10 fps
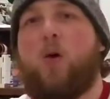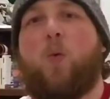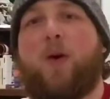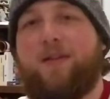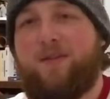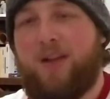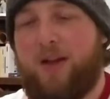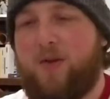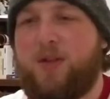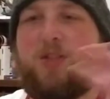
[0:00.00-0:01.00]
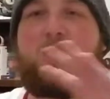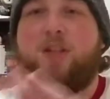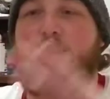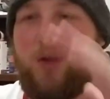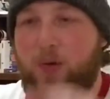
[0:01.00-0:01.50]
one video and
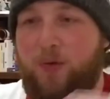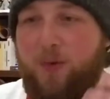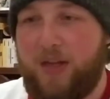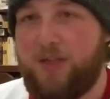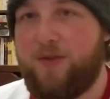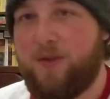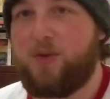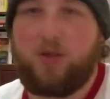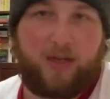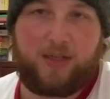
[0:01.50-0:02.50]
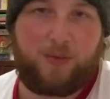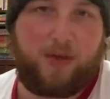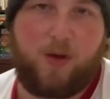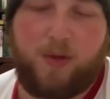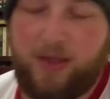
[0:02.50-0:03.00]
just go through each of them so you guys would
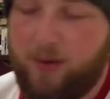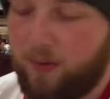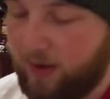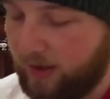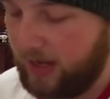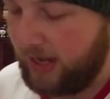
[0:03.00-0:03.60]
know what they were.